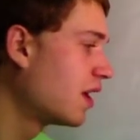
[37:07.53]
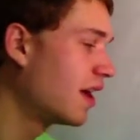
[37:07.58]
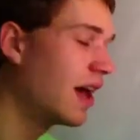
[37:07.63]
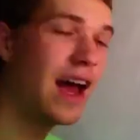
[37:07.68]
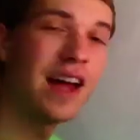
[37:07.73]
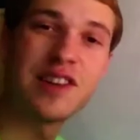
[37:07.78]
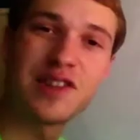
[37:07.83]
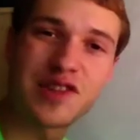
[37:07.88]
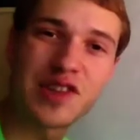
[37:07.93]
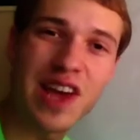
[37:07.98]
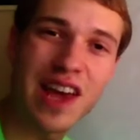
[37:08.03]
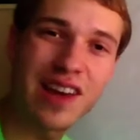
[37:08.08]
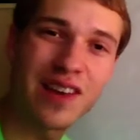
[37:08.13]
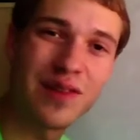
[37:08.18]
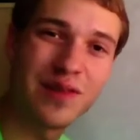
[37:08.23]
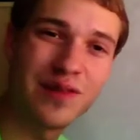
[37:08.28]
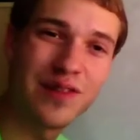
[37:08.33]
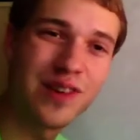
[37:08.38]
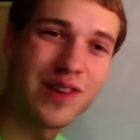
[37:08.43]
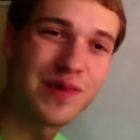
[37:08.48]
I just get
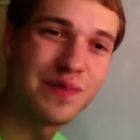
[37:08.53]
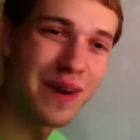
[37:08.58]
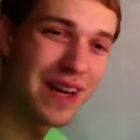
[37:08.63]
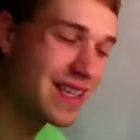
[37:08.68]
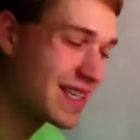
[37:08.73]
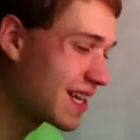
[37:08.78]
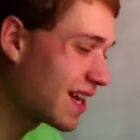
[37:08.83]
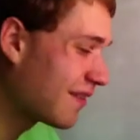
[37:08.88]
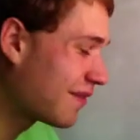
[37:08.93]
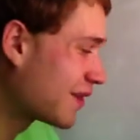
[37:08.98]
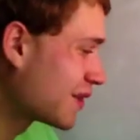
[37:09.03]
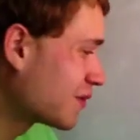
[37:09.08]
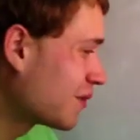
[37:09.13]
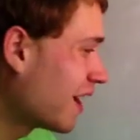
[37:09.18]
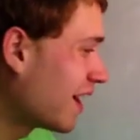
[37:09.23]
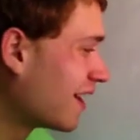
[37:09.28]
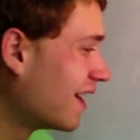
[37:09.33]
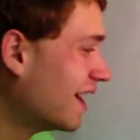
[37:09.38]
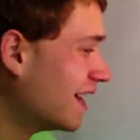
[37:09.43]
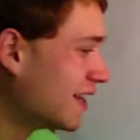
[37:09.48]
confused myself as
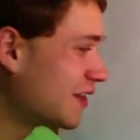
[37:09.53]
well.